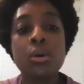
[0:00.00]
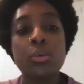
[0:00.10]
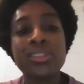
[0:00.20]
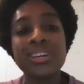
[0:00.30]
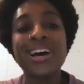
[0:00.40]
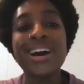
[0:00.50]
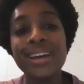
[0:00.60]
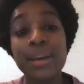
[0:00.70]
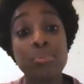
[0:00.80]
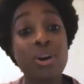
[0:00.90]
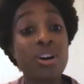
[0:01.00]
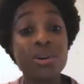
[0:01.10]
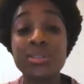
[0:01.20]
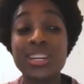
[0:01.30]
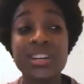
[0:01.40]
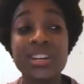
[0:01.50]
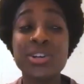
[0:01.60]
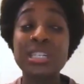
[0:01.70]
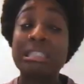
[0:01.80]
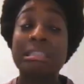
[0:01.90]
with the 98 Broncos
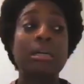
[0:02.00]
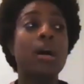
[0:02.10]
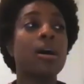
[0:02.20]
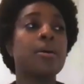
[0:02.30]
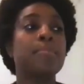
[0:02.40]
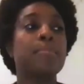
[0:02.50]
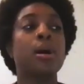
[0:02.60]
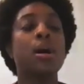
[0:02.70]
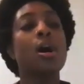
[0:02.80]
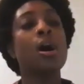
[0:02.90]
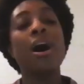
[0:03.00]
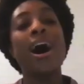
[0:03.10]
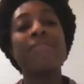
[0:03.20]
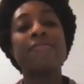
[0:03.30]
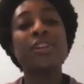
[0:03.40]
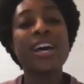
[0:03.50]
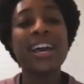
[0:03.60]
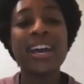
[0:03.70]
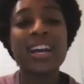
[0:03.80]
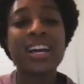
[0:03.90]
here. I feel
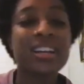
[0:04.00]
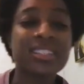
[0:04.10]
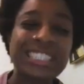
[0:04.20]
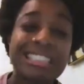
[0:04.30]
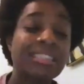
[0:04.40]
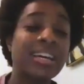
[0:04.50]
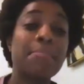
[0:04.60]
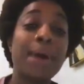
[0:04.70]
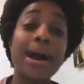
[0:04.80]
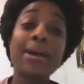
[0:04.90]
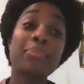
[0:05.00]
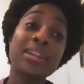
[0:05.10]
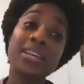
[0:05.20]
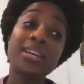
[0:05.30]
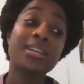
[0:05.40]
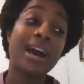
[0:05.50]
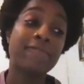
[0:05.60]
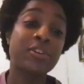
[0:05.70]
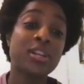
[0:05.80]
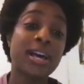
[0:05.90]
like, in my opinion, I
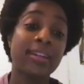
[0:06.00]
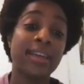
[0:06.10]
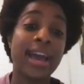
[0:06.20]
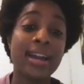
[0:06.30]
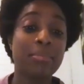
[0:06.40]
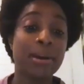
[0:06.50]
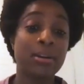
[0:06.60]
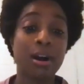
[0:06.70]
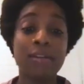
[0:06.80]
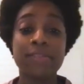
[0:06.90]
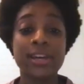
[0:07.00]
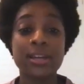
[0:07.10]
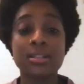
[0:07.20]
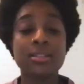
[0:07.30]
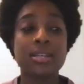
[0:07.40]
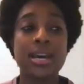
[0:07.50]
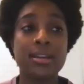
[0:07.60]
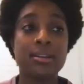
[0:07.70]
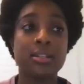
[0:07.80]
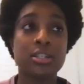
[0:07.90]
feel like they had a better offense,
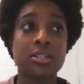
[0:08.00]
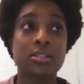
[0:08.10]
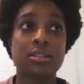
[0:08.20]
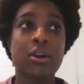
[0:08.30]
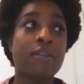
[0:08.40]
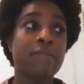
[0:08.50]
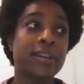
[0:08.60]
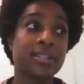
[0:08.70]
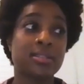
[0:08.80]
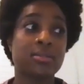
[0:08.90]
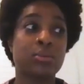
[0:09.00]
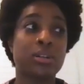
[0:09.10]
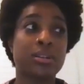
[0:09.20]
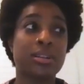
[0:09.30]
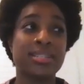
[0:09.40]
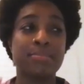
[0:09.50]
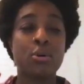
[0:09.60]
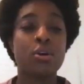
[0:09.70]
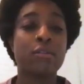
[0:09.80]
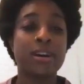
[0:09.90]
and just their offense is
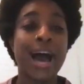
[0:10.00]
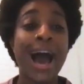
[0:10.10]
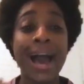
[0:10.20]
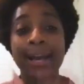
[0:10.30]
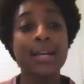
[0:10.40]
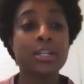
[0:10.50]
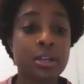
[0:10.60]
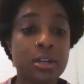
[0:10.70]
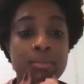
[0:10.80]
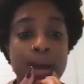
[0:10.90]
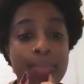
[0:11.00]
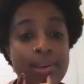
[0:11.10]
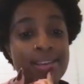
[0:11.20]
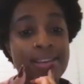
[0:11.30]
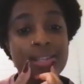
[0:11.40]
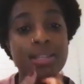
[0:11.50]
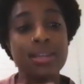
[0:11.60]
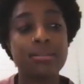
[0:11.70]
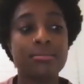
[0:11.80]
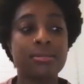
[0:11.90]
more of an eye catcher, in my opinion,
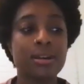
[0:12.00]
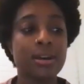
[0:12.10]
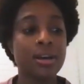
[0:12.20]
than